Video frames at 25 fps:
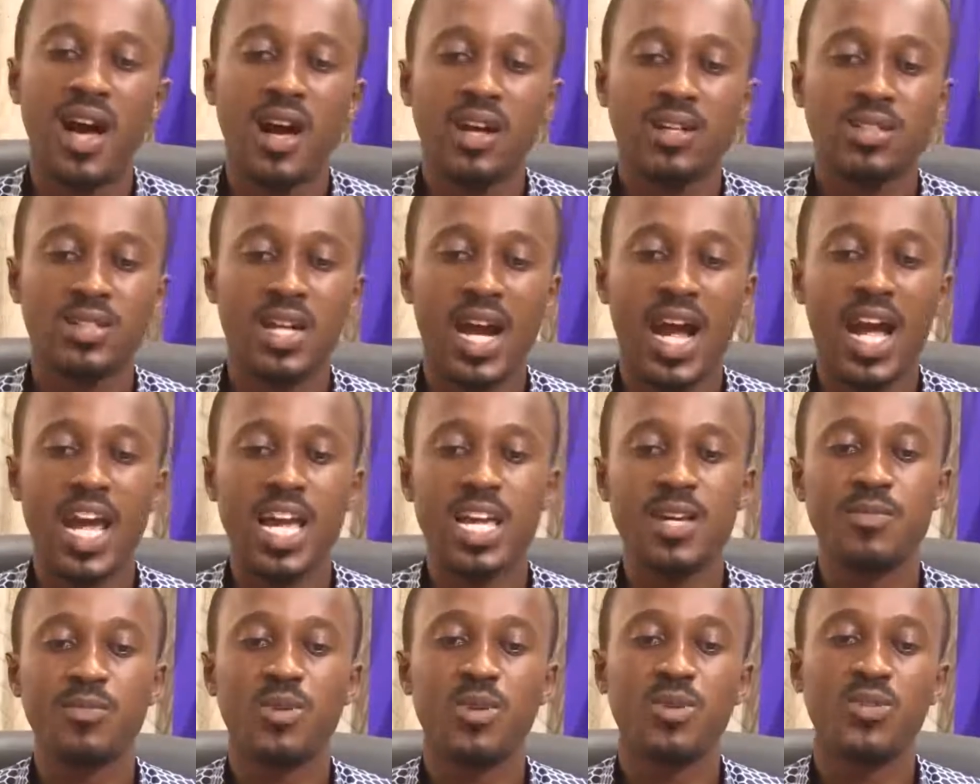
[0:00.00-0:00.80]

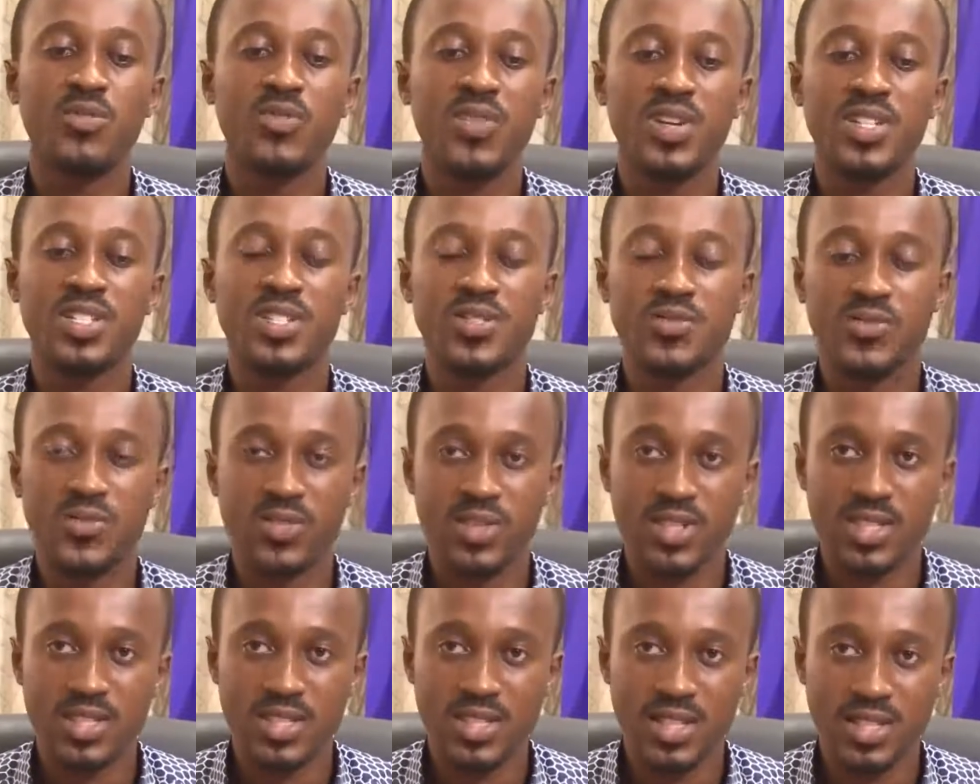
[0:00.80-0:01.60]
Crime Convention, for
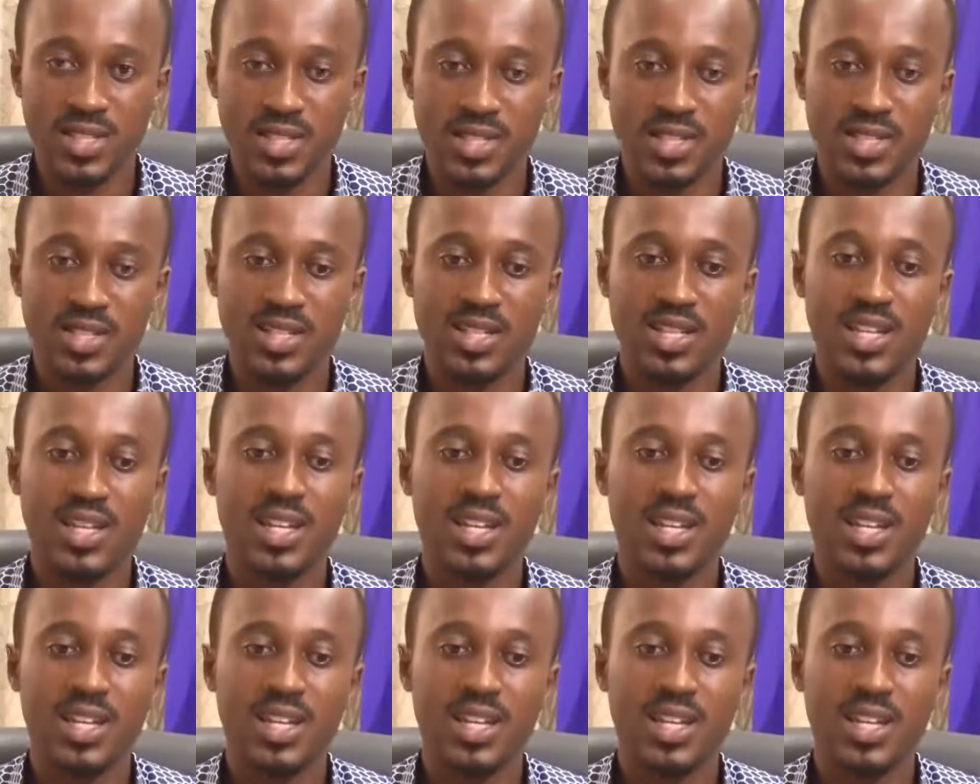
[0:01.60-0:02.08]
instance,